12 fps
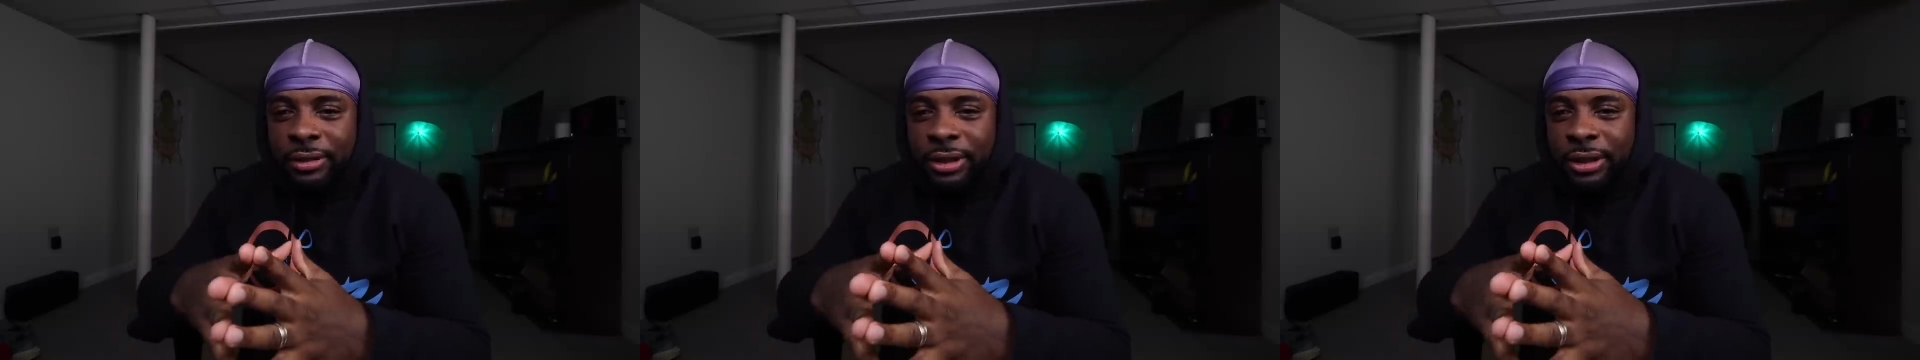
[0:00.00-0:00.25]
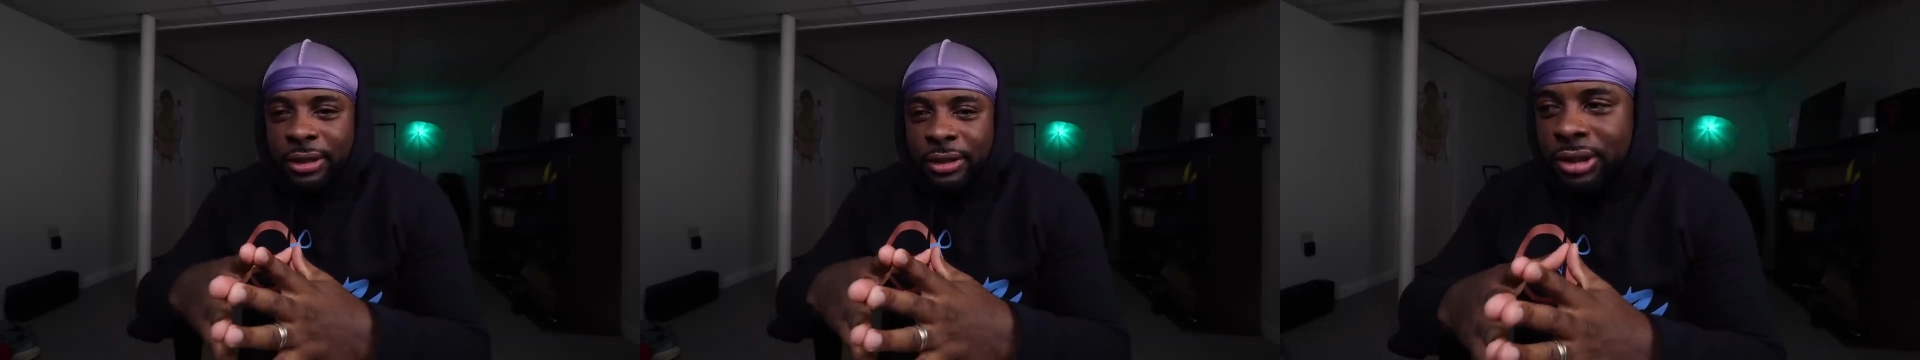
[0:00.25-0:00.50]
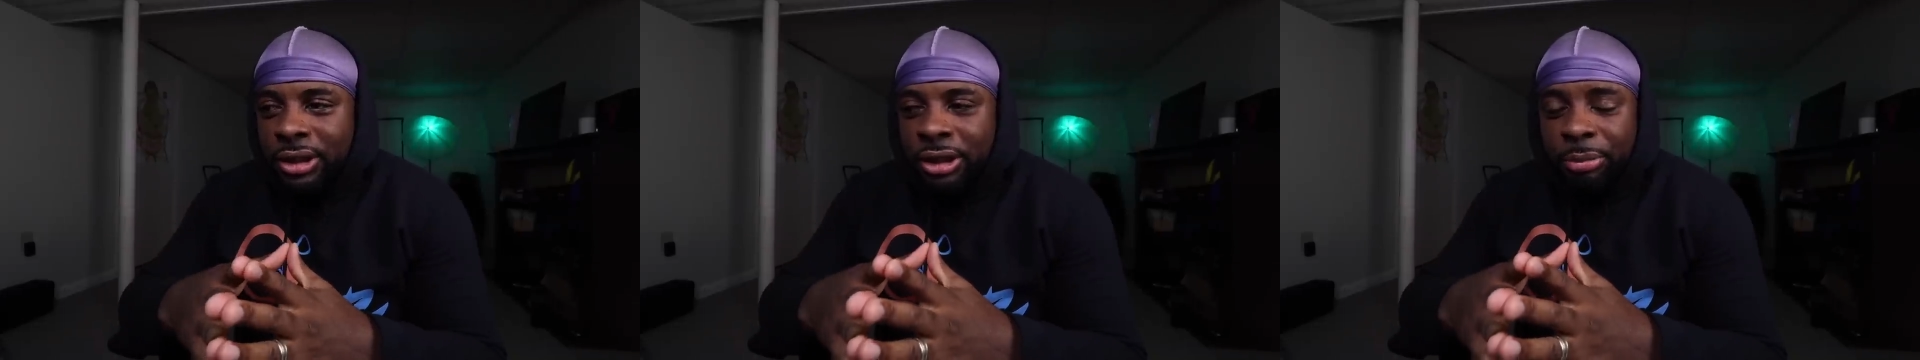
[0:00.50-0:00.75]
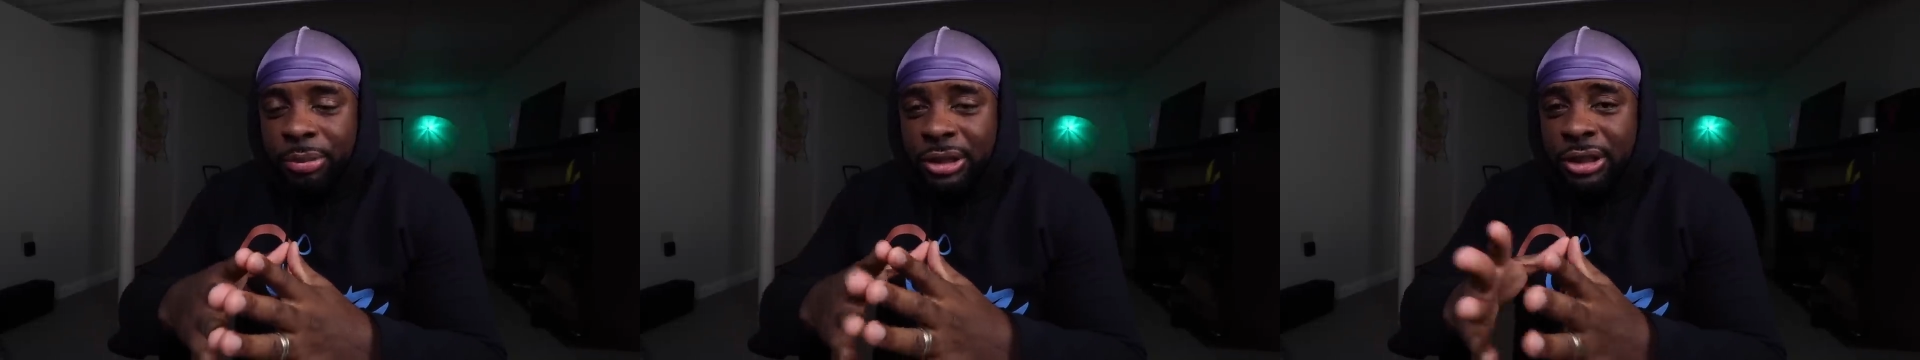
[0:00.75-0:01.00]
and she
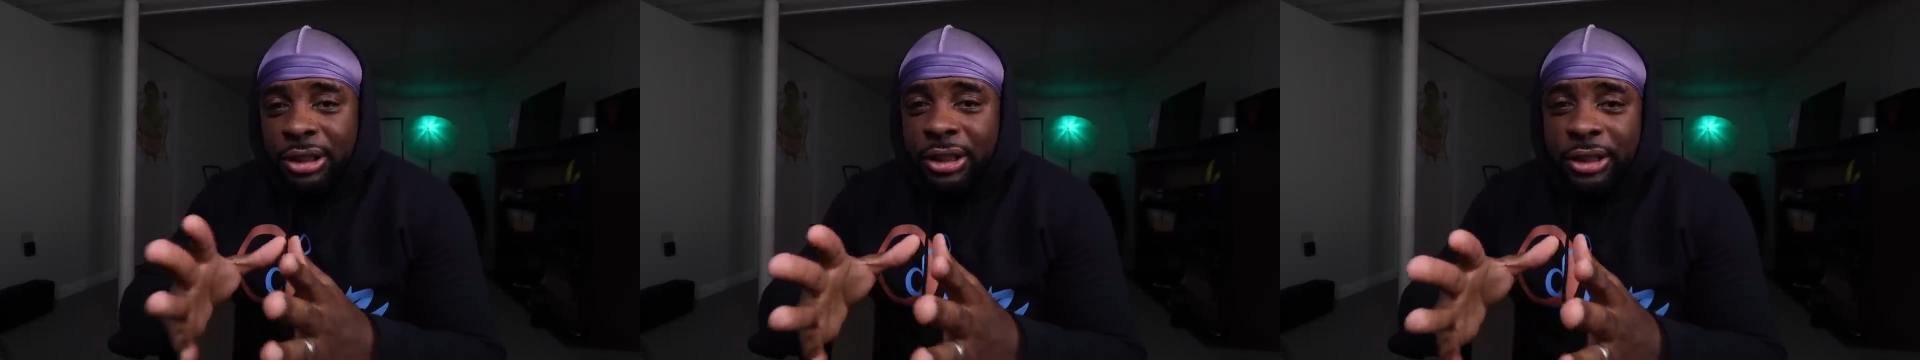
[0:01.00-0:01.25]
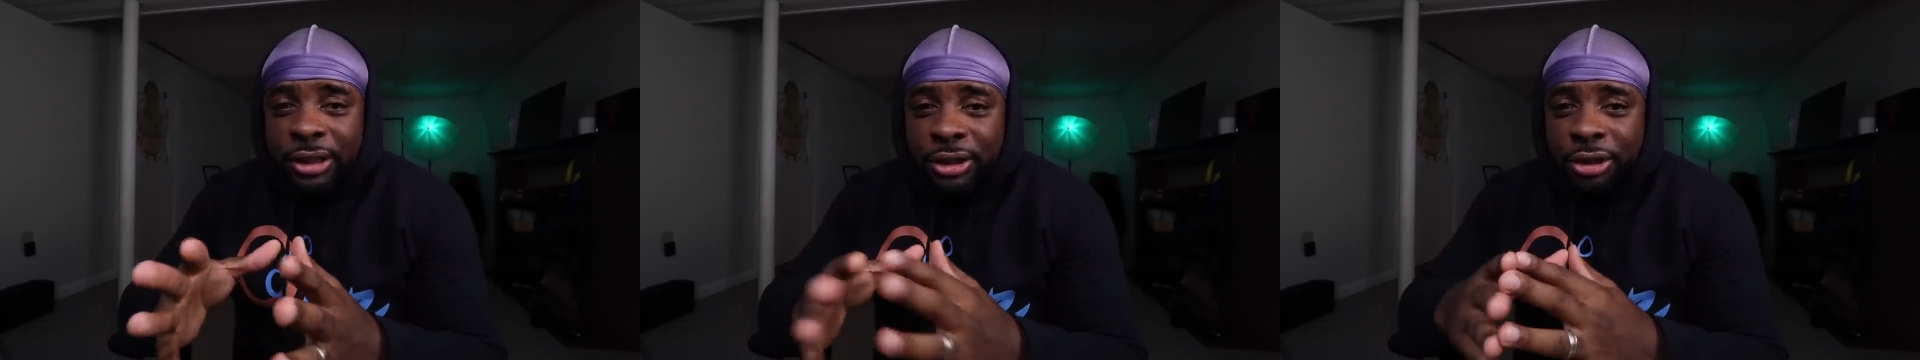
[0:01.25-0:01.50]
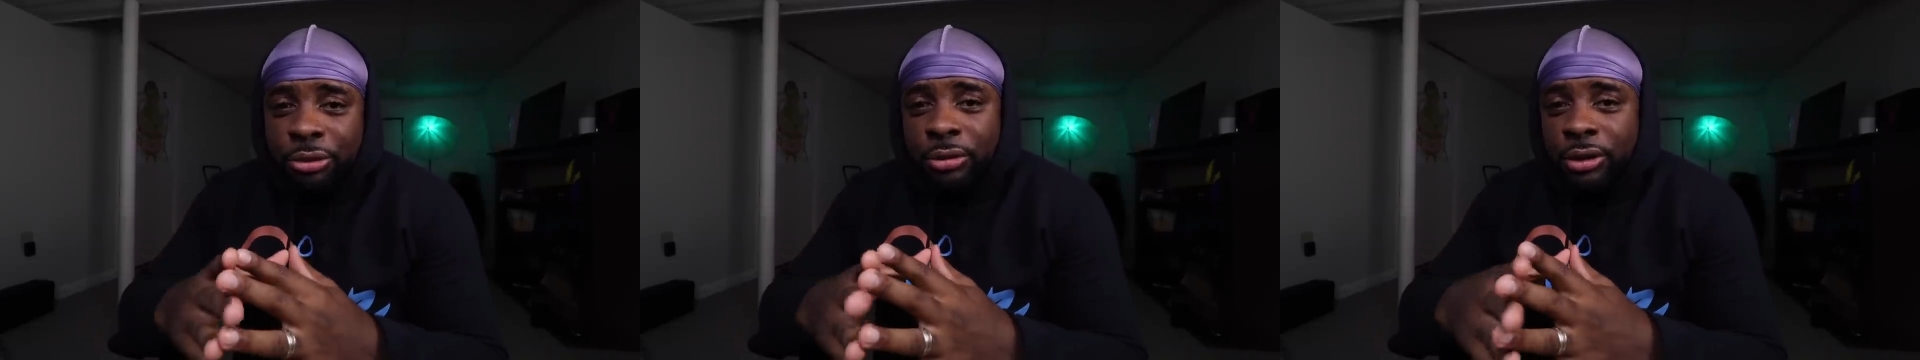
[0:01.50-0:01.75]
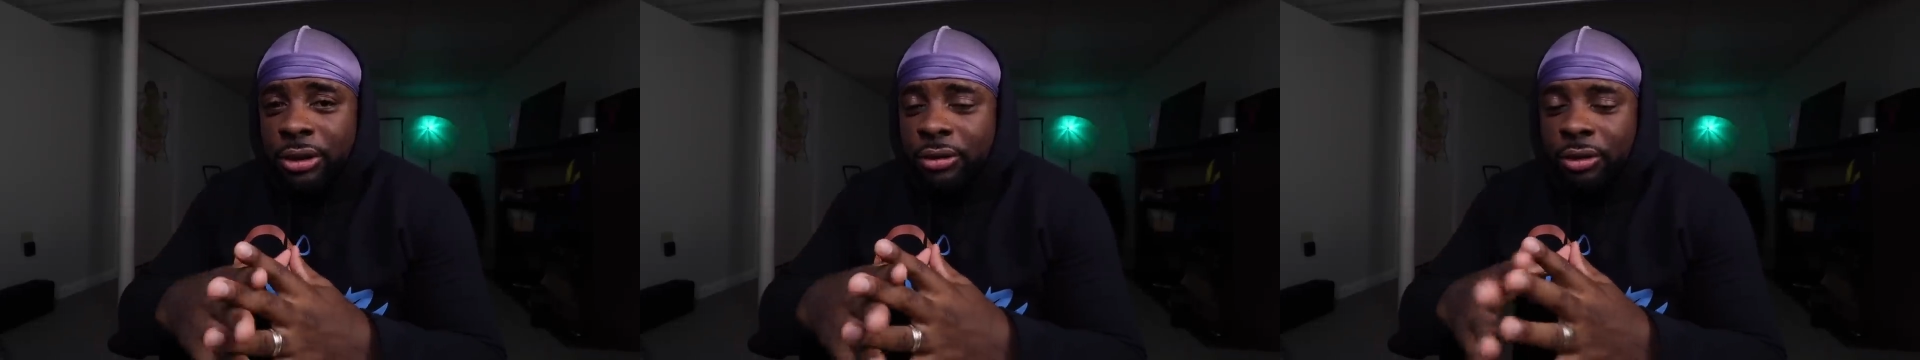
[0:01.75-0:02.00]
just be teasing you
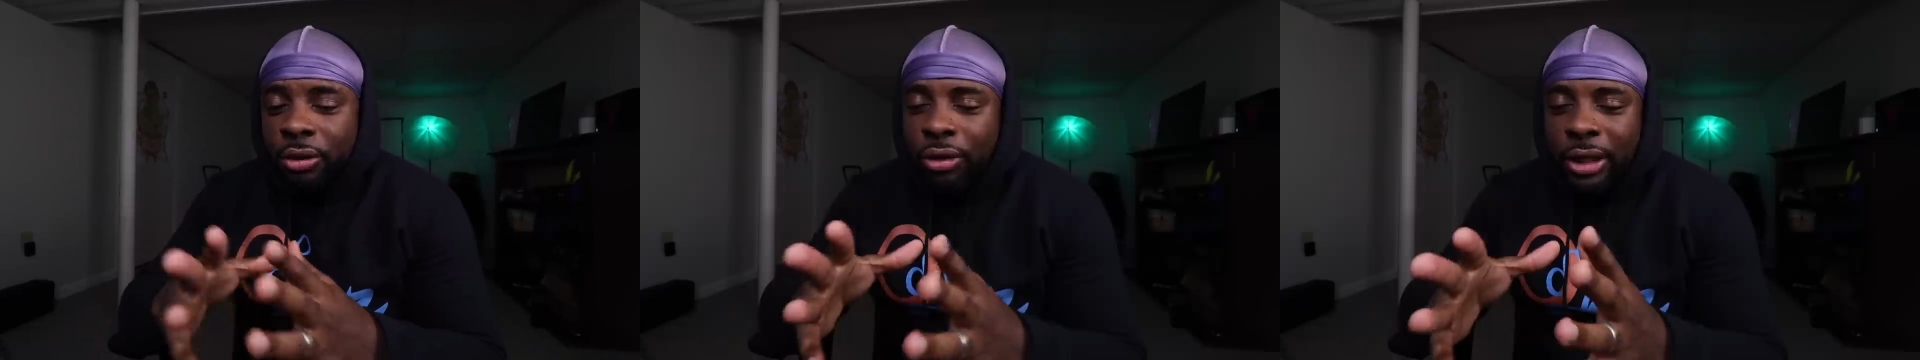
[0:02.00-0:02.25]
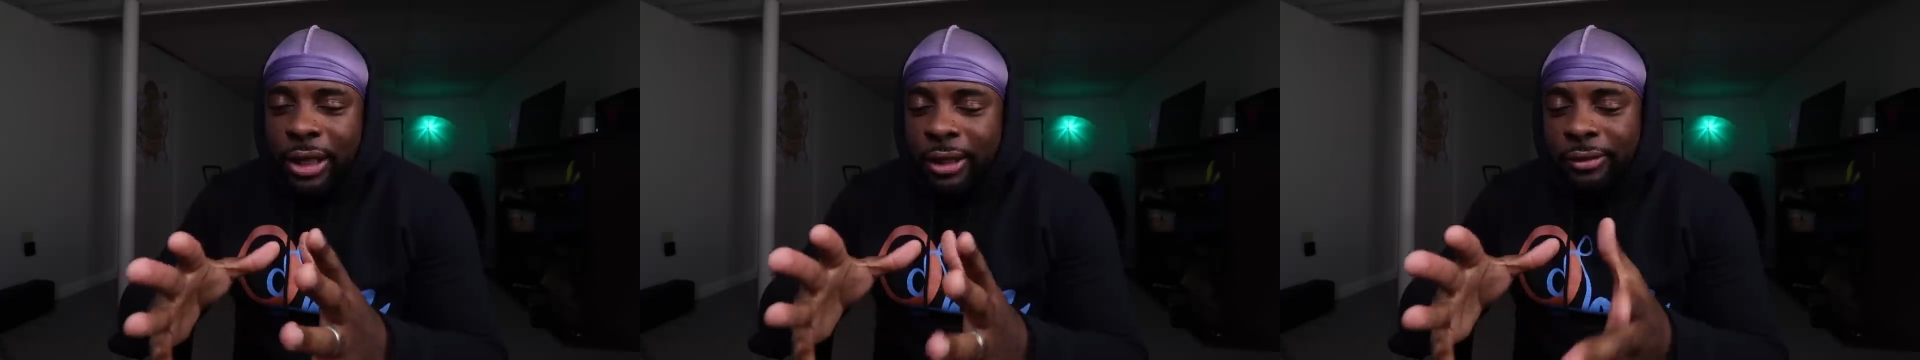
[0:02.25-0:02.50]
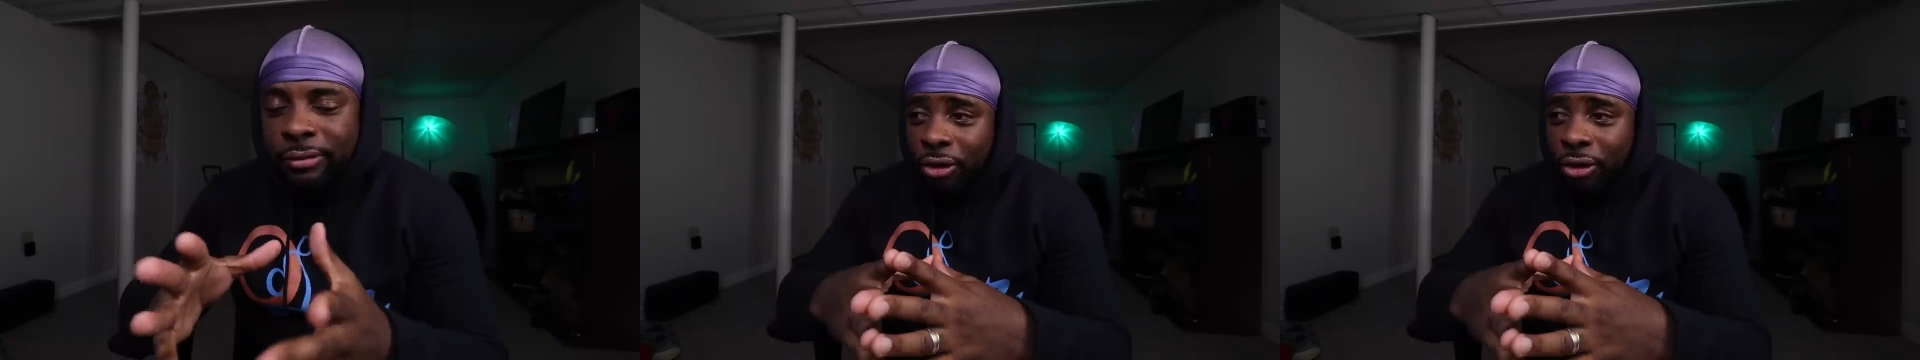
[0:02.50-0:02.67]
and all that,